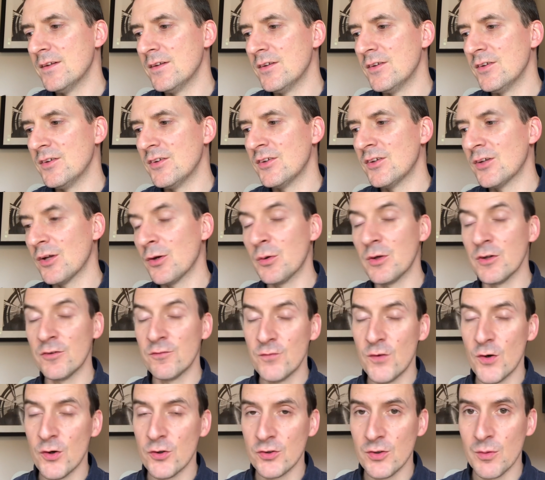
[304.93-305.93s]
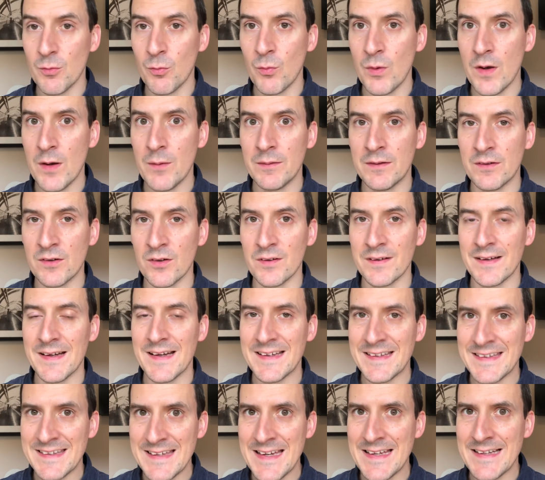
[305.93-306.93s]
So as far as I'm aware with Lokonga,
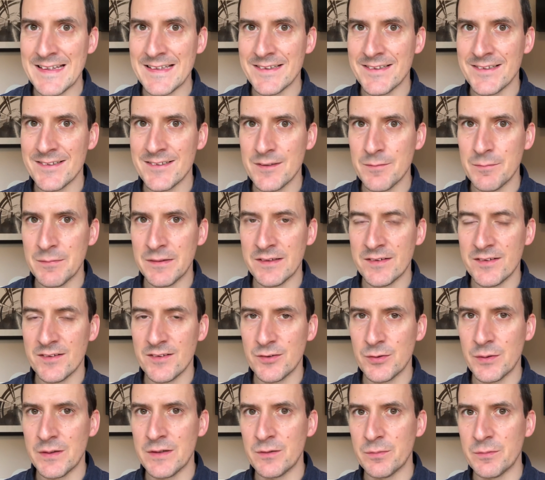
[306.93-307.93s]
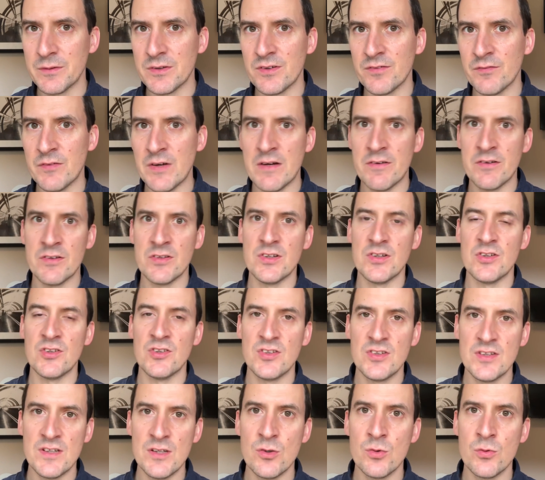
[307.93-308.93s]
again, it's a similar situation with Tavares. It's
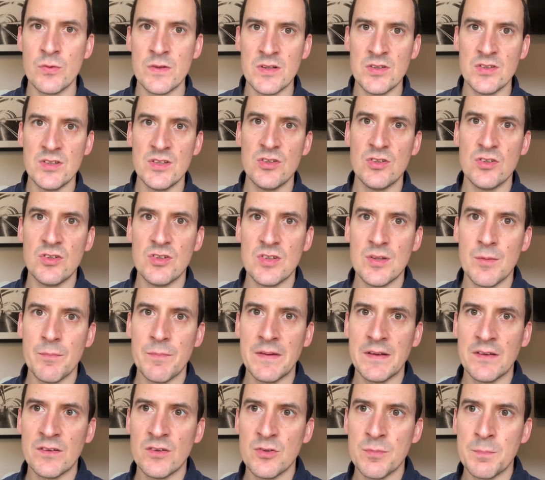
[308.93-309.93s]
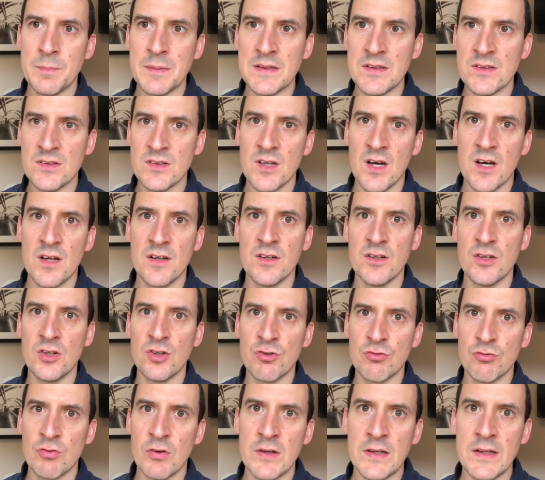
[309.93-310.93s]
still, this isn't something that's been done and
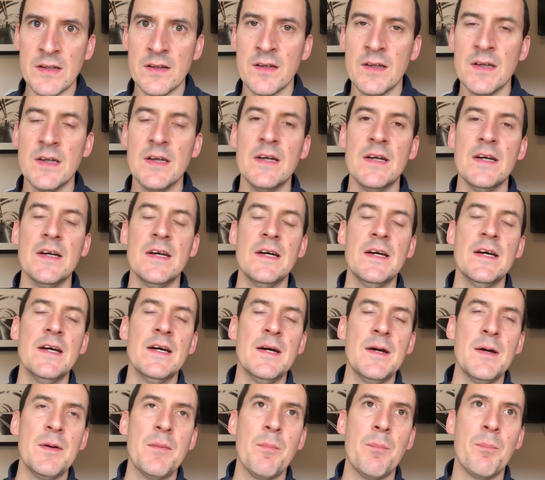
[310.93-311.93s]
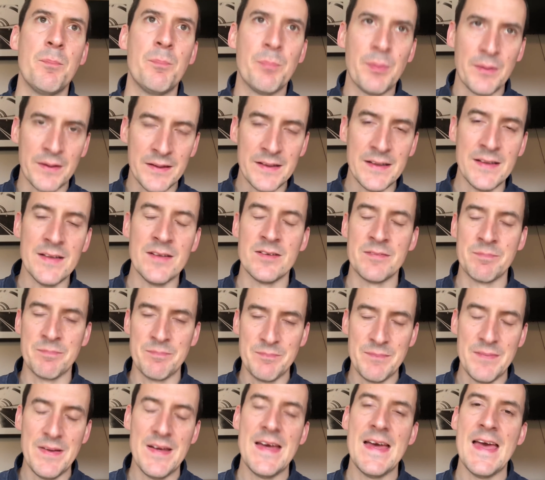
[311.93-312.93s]
agreed, but it is
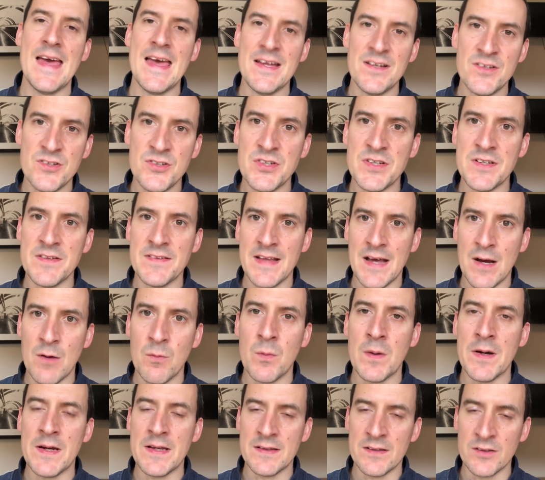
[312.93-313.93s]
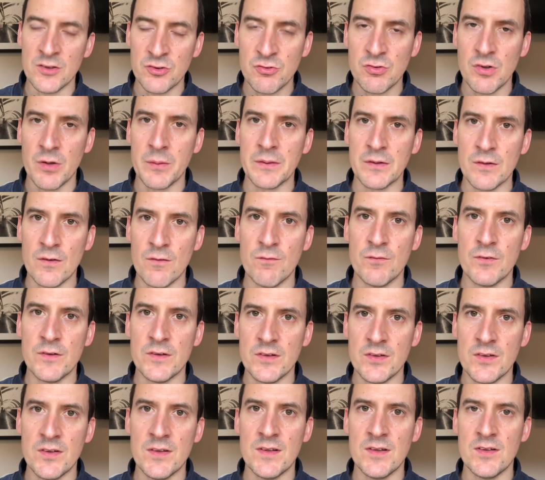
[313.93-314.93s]
edging that way. There's growing
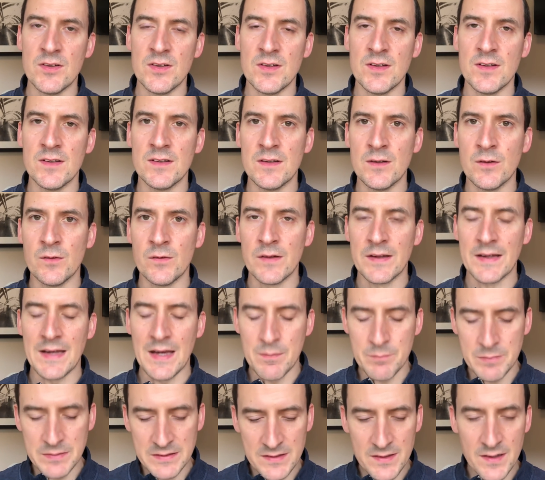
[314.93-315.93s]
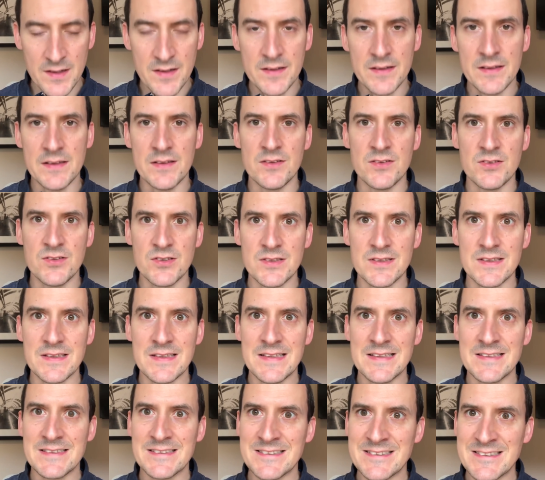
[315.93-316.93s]
confidence that this is a deal that can be done. It's just a
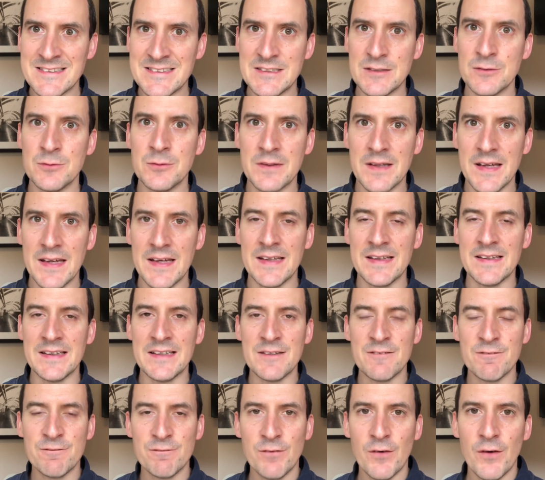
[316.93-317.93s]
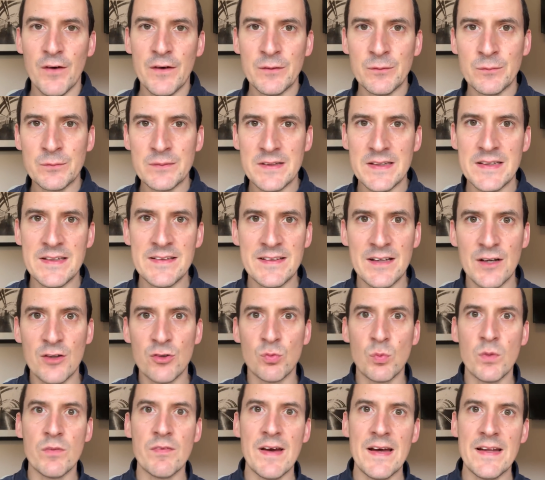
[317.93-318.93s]
case of still getting these final
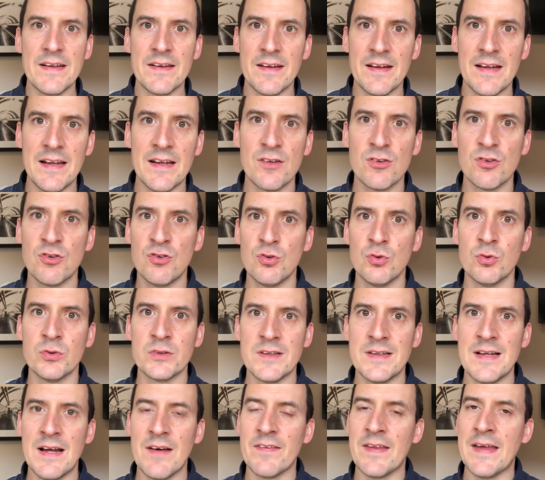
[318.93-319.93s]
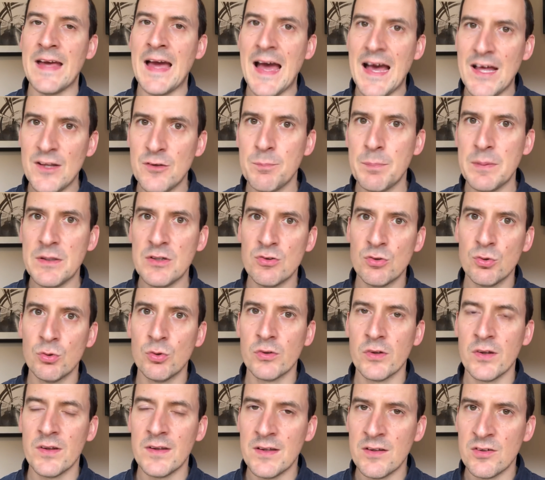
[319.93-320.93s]
details with Anderlecht sorted out. There has been
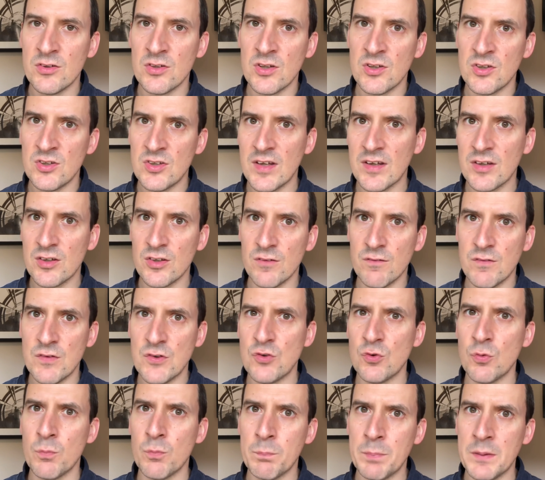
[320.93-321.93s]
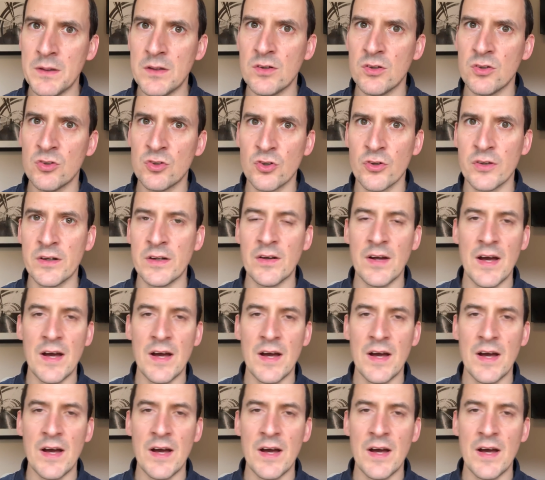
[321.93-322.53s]
talk that there's a second official bid has gone in.